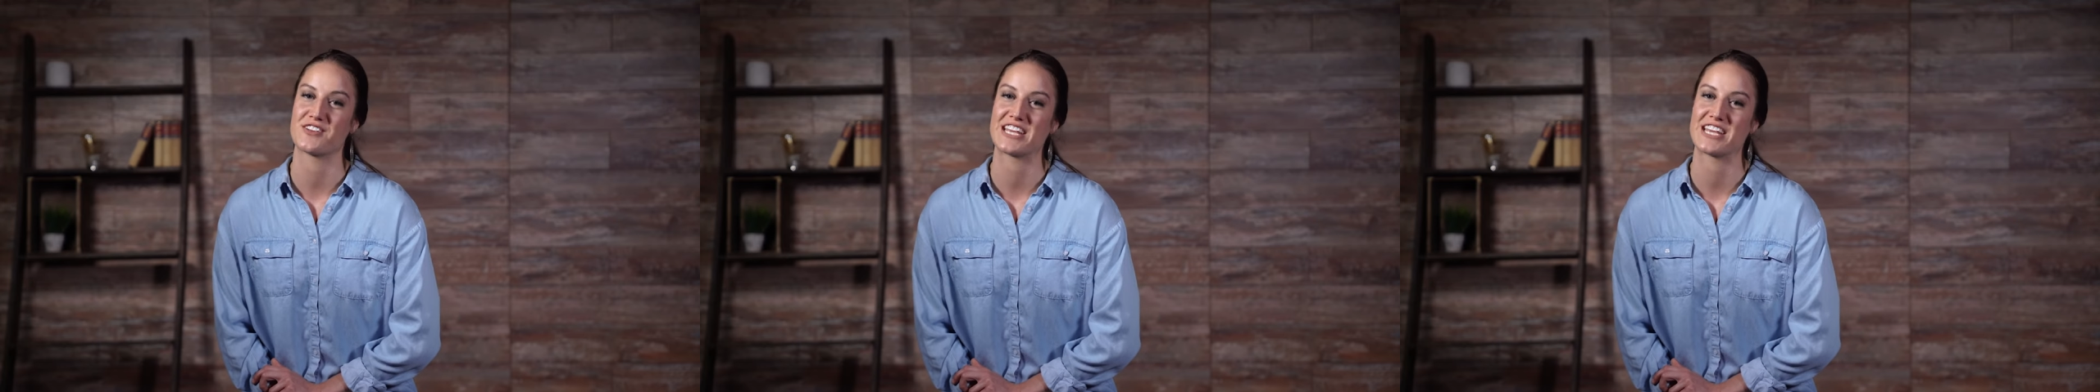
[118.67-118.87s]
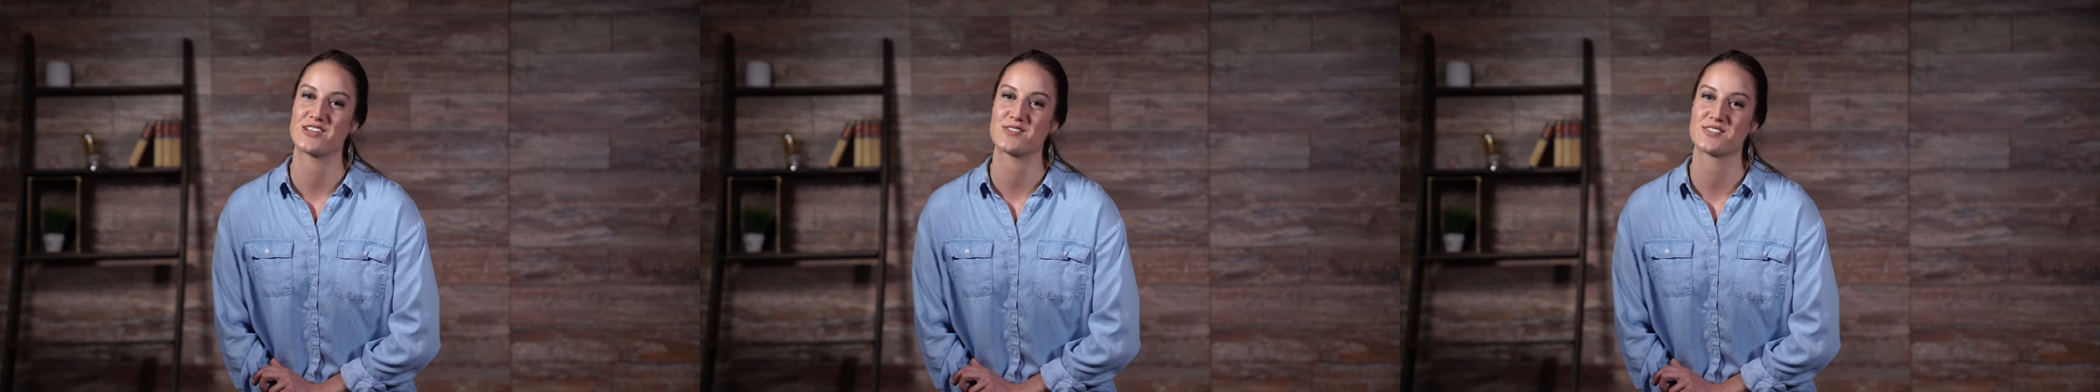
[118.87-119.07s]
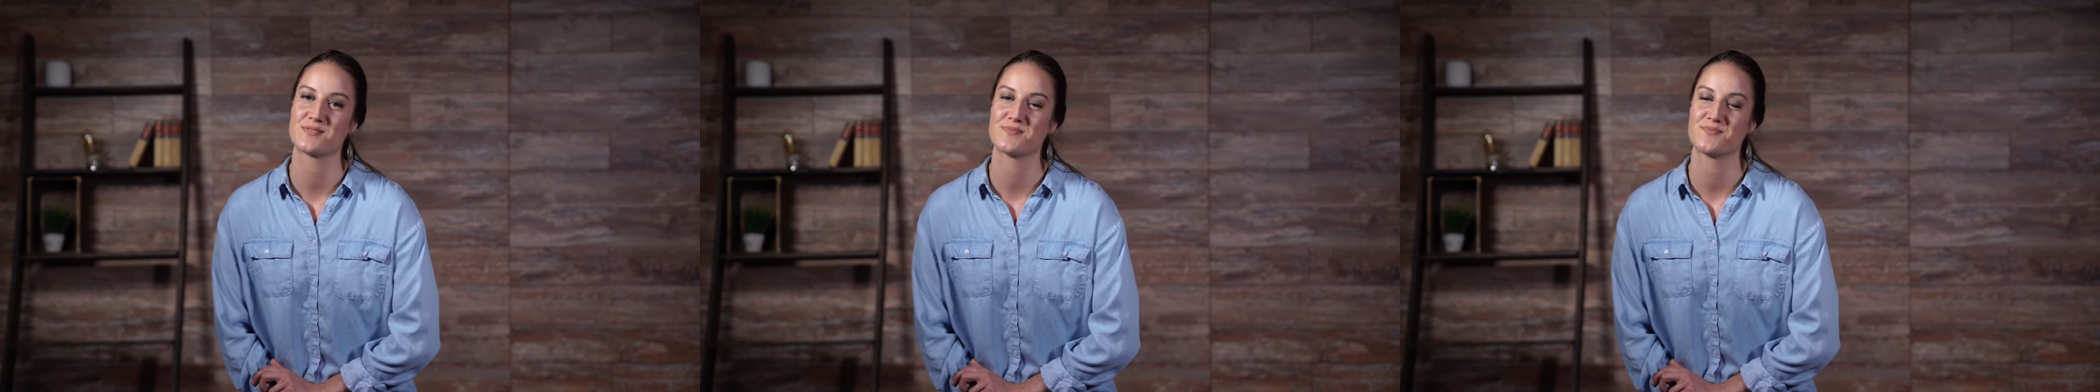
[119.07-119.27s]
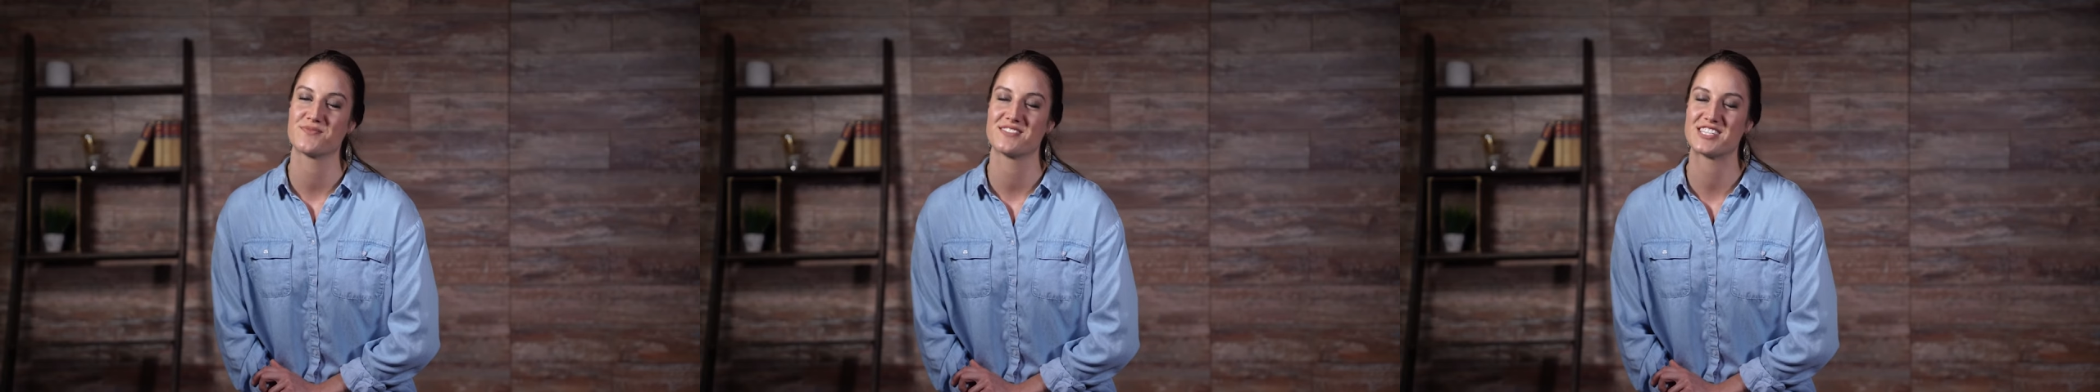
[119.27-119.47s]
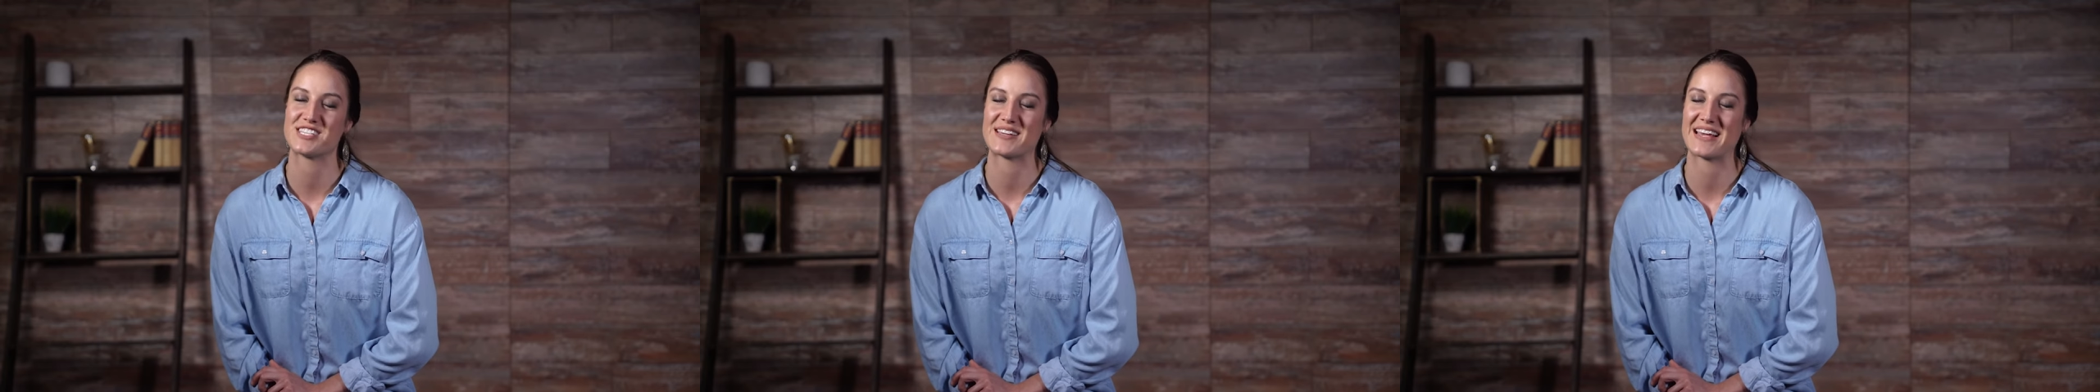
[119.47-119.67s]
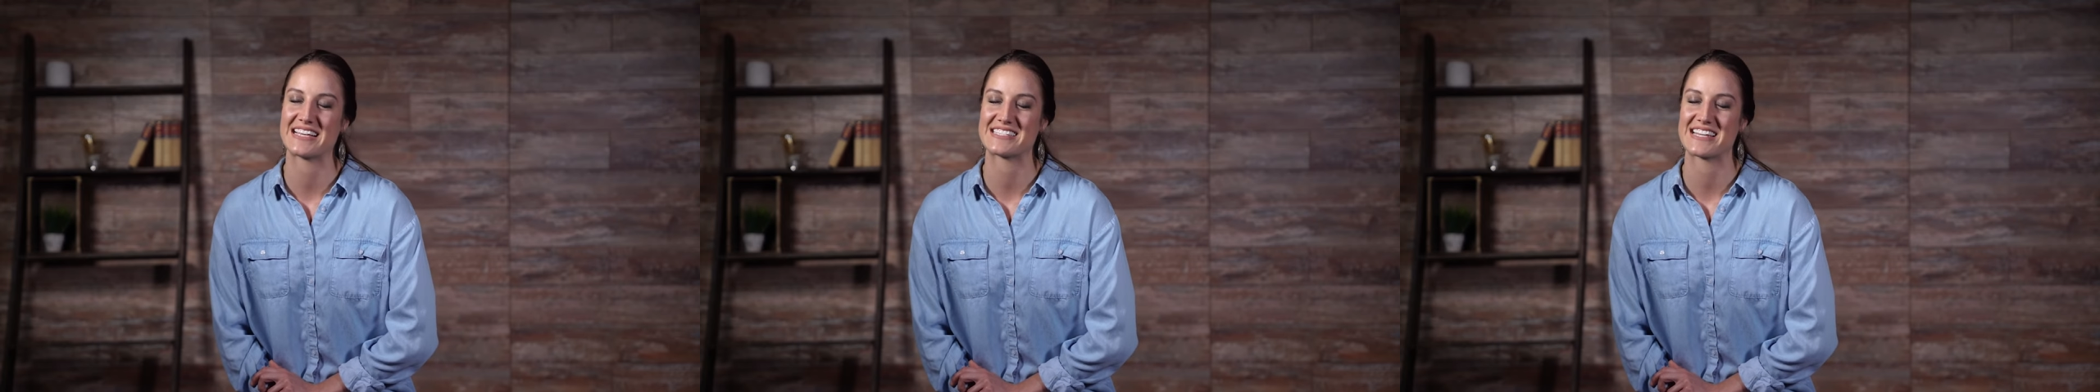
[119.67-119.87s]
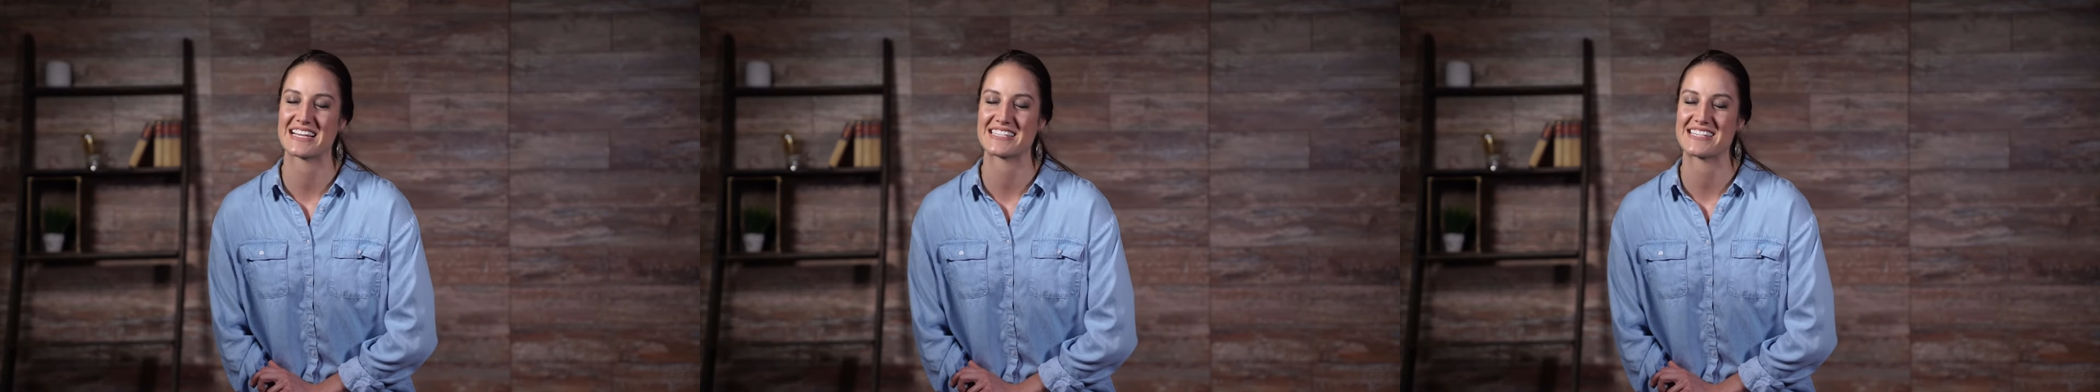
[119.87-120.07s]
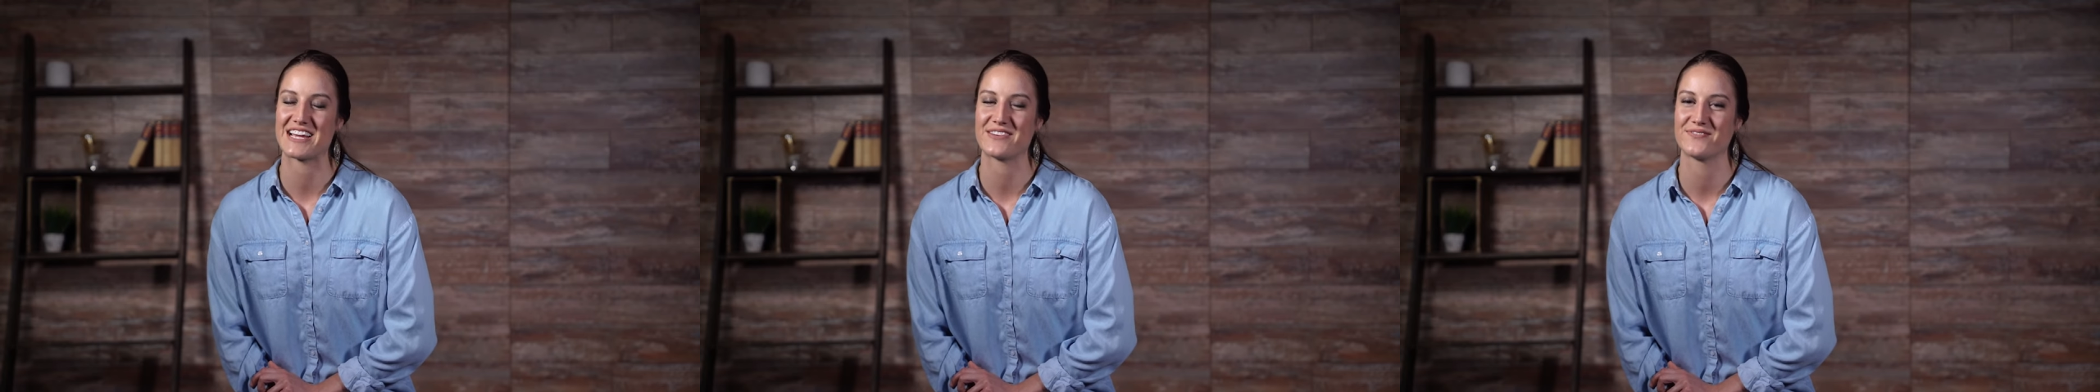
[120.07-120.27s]
videos. See you guys
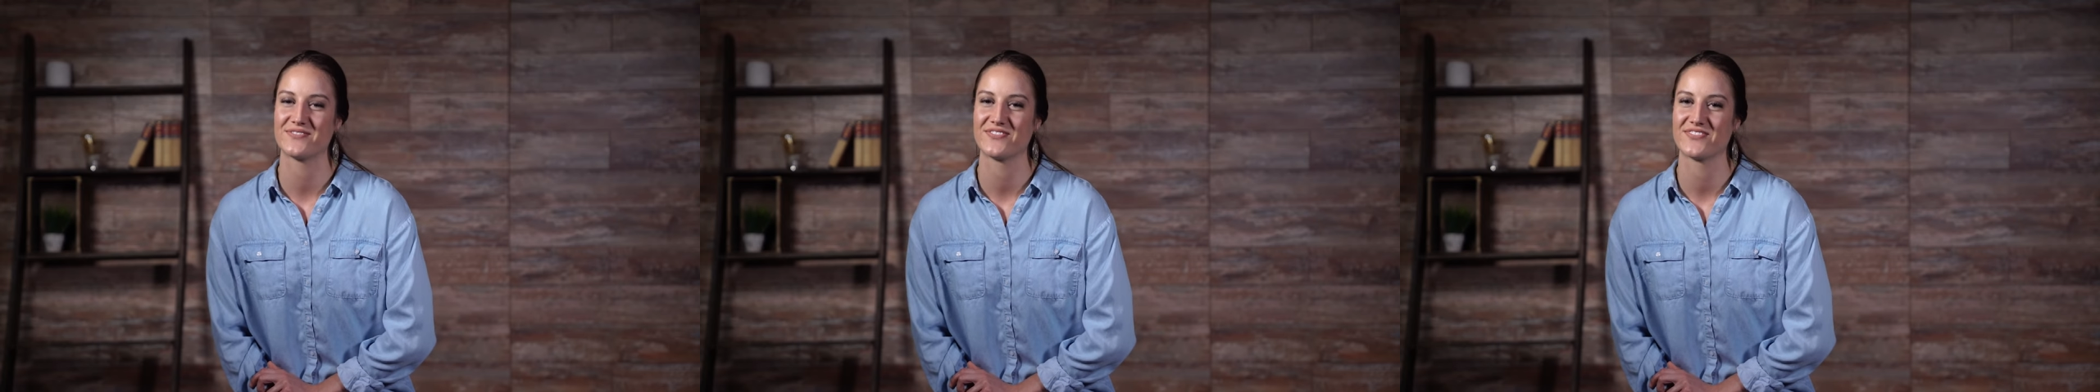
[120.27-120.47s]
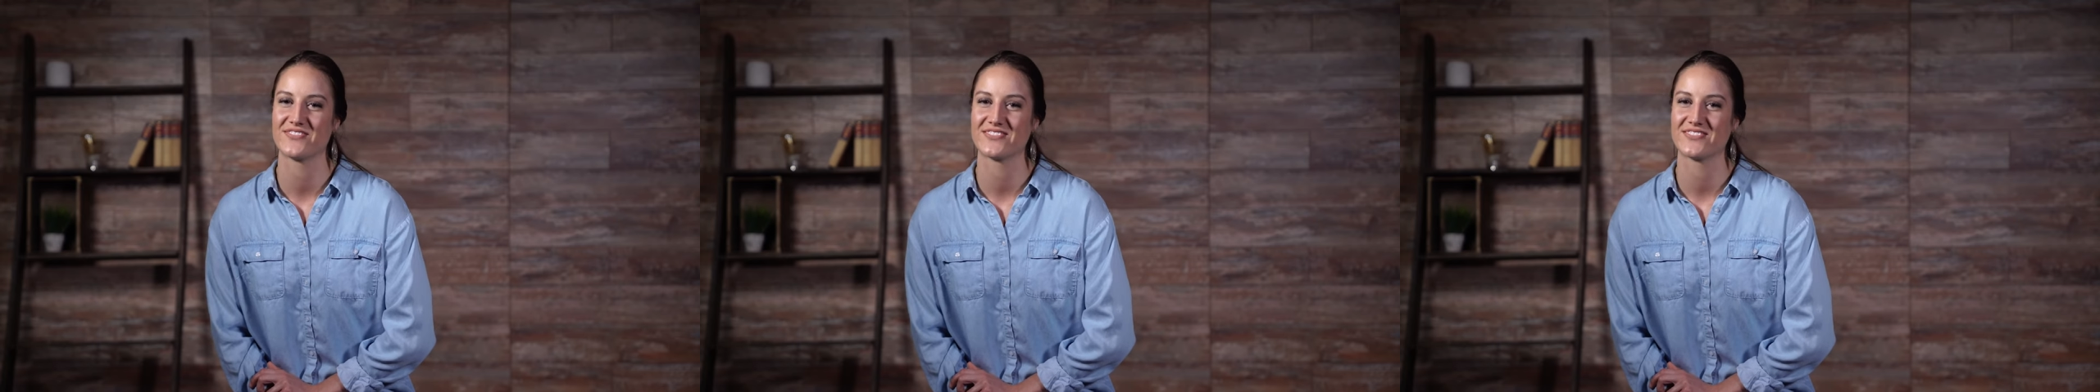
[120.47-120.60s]
next time.